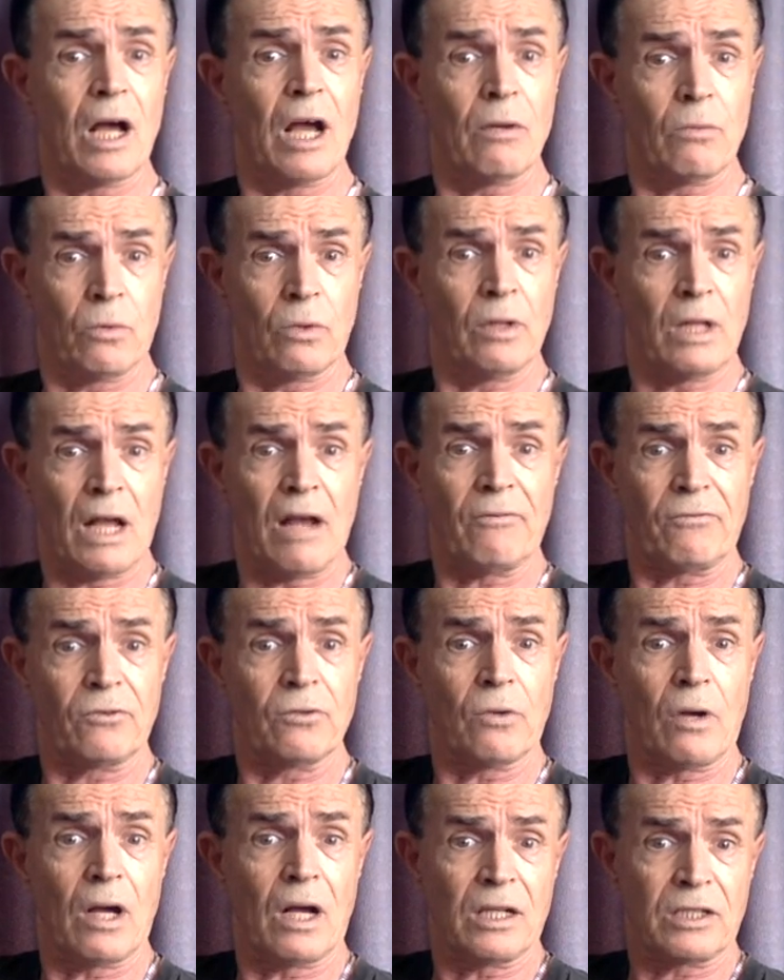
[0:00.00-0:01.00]
I will have
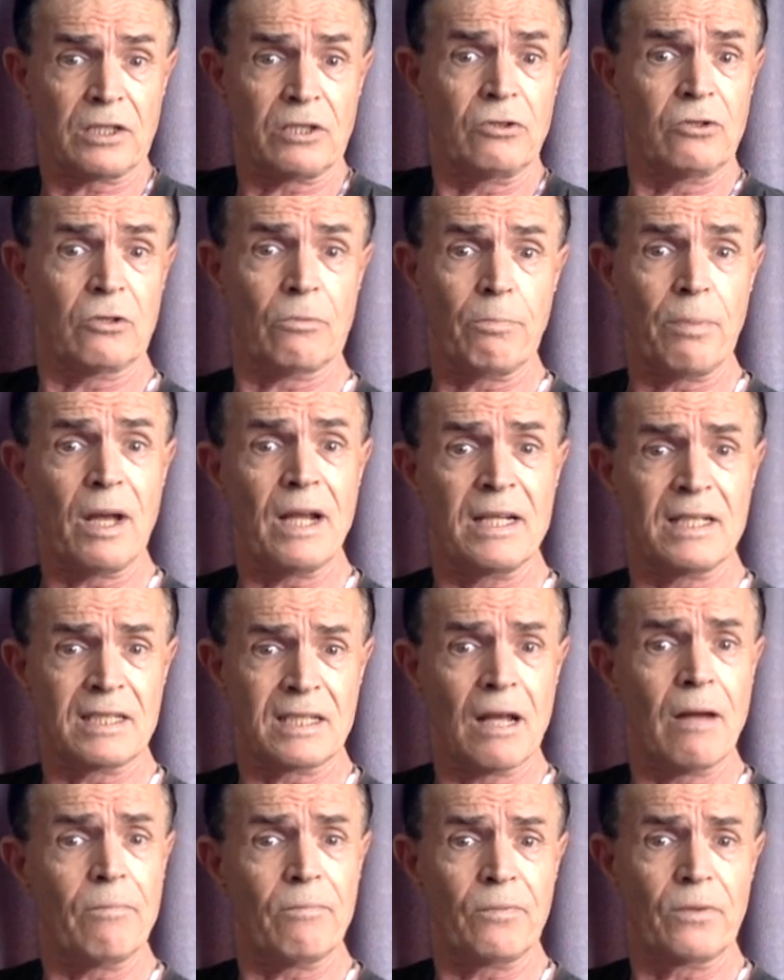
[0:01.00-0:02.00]
to ask you to pay
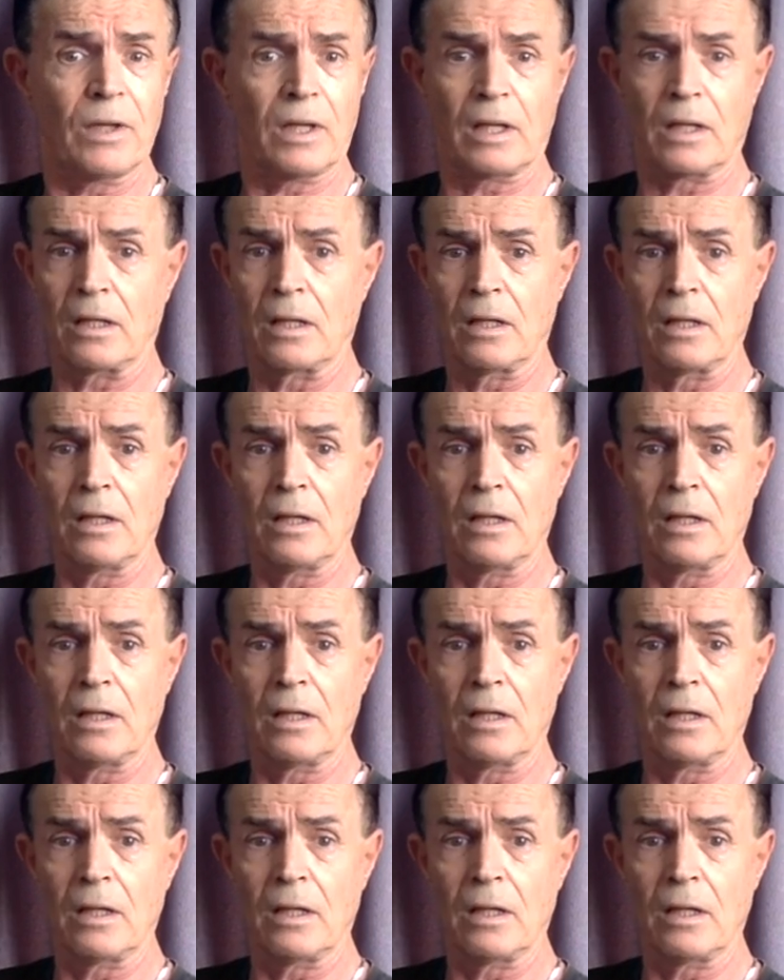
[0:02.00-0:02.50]
something.